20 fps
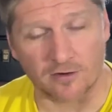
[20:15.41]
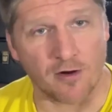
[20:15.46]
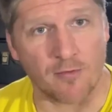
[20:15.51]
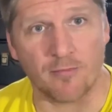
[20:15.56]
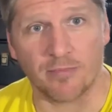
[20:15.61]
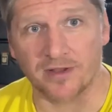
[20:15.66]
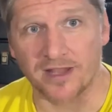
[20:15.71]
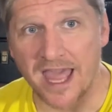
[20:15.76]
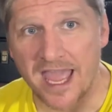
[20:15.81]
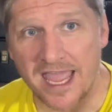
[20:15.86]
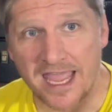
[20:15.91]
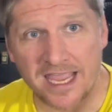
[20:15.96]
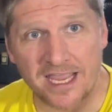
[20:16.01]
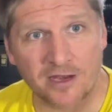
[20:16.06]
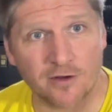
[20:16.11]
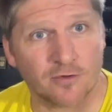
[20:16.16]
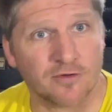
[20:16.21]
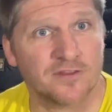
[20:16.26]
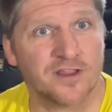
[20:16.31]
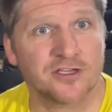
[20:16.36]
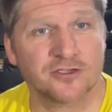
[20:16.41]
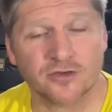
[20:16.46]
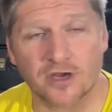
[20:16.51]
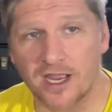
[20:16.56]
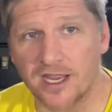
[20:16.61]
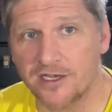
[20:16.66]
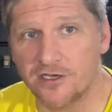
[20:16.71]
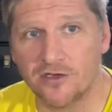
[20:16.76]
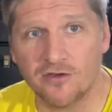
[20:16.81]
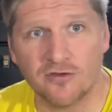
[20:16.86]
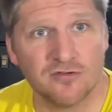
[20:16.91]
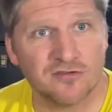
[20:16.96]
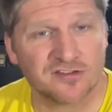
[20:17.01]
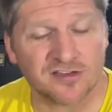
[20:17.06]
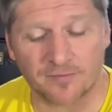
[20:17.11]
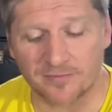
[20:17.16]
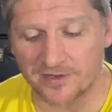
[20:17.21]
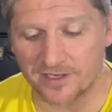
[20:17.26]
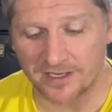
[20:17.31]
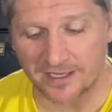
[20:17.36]
or a Blade, or they try and do
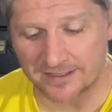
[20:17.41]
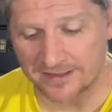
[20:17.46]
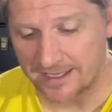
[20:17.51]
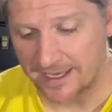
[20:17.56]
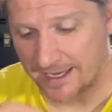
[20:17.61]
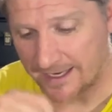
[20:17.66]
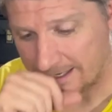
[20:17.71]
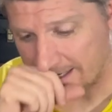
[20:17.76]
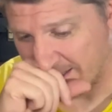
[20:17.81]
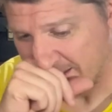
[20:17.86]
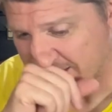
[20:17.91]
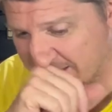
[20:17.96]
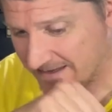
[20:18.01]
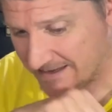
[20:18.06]
something like that,